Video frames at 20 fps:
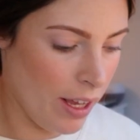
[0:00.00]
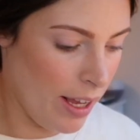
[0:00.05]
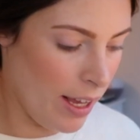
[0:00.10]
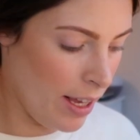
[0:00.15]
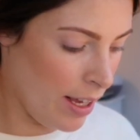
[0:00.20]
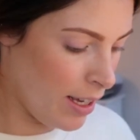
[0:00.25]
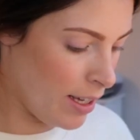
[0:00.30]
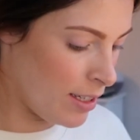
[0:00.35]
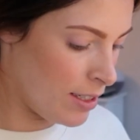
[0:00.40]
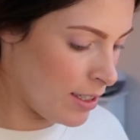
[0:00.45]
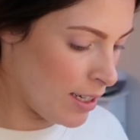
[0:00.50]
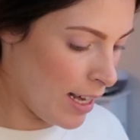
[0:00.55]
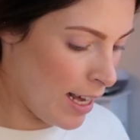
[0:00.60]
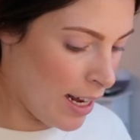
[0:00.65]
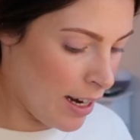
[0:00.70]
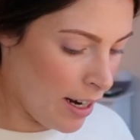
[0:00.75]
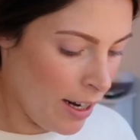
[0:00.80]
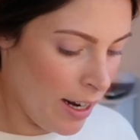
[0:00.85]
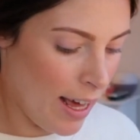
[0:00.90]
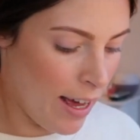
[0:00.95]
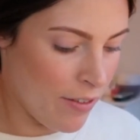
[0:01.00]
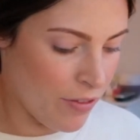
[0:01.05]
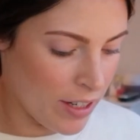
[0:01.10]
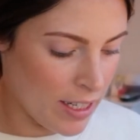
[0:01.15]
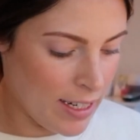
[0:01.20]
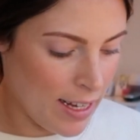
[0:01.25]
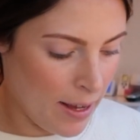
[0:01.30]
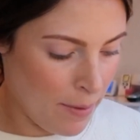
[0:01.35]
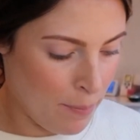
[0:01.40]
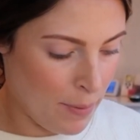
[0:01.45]
and on an
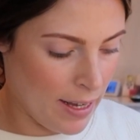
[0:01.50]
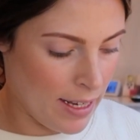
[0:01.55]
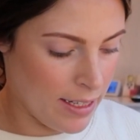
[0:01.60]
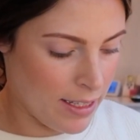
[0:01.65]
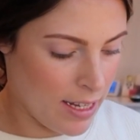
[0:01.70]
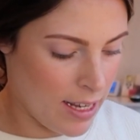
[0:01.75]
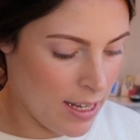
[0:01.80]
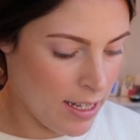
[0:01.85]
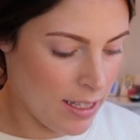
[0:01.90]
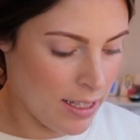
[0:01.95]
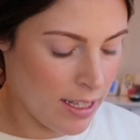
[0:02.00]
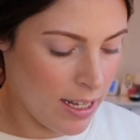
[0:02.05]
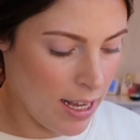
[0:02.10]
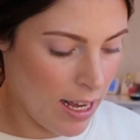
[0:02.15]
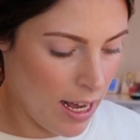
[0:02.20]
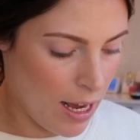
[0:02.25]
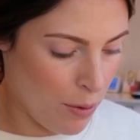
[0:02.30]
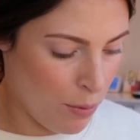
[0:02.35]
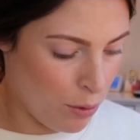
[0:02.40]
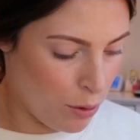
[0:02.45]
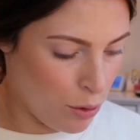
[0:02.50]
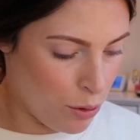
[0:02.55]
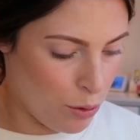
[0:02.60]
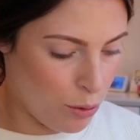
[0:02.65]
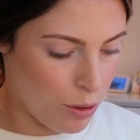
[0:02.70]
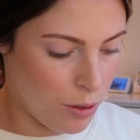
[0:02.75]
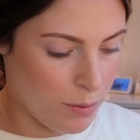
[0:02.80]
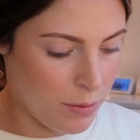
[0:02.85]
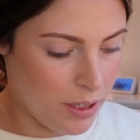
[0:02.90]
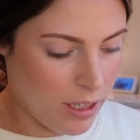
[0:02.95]
everyday basis, I will
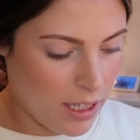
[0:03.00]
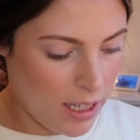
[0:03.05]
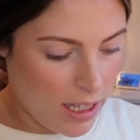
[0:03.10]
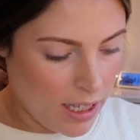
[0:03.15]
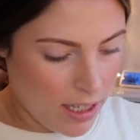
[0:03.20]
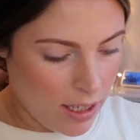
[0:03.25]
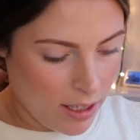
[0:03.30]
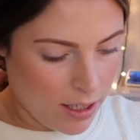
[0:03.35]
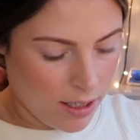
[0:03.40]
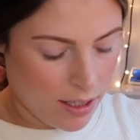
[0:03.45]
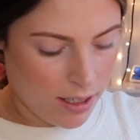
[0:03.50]
normally